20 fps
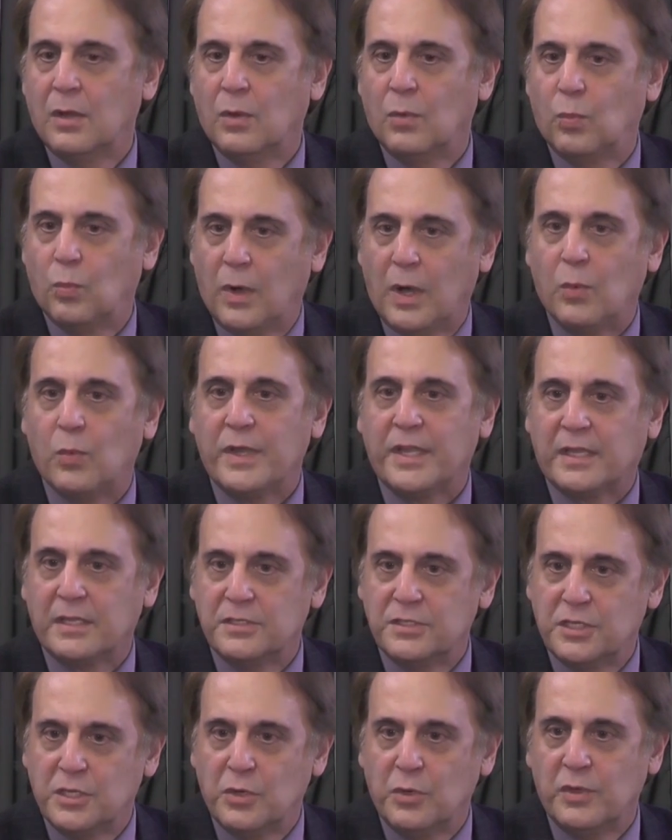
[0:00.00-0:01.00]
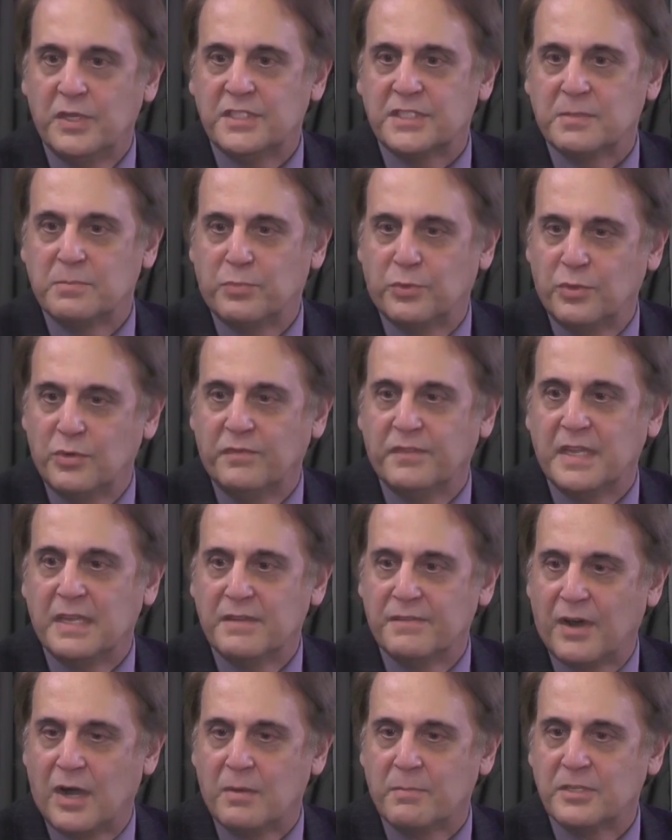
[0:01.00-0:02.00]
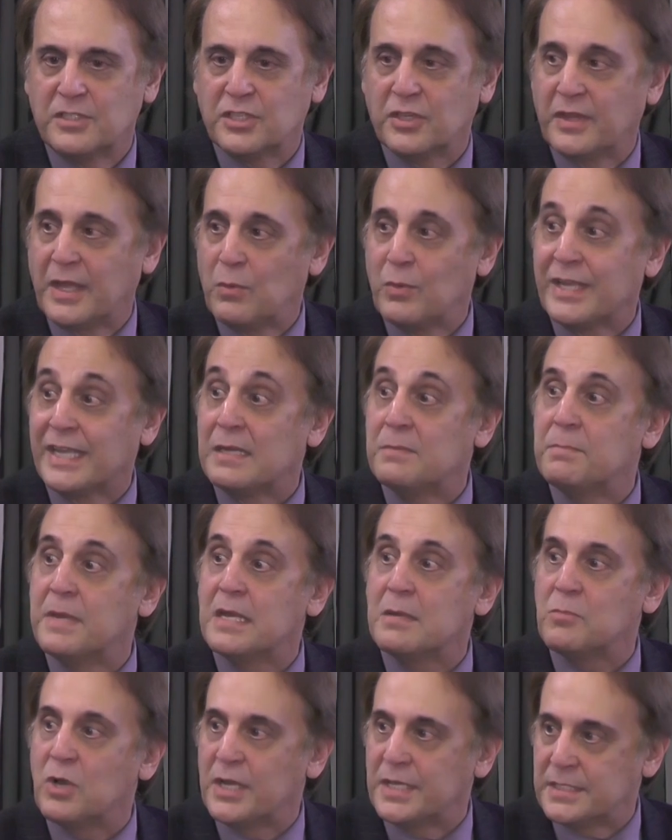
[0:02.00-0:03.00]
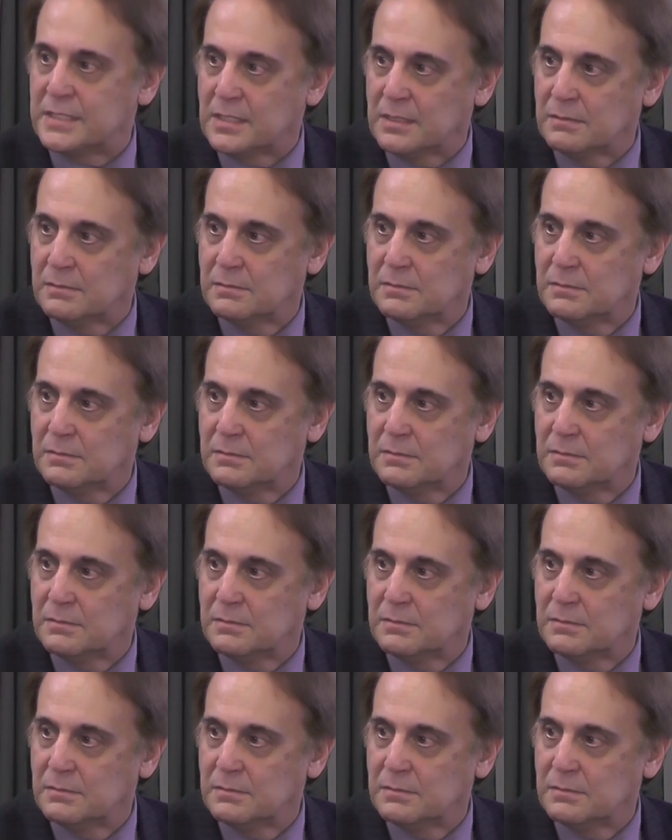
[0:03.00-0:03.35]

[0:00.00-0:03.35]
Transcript: What we can do is improve the environment so that we can minimize it,